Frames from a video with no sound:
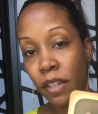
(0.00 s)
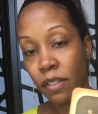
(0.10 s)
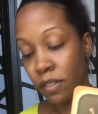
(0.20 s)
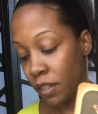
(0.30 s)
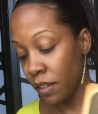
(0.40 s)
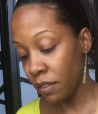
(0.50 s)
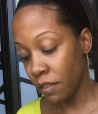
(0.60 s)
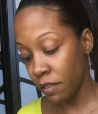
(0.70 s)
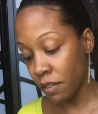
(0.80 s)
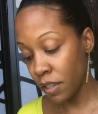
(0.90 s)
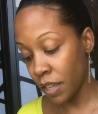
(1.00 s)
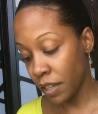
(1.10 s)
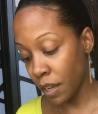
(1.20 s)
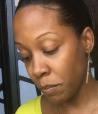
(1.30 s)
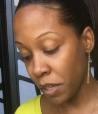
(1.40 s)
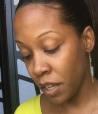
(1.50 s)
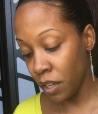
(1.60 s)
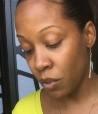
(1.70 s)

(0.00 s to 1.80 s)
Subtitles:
deceit and that type thing,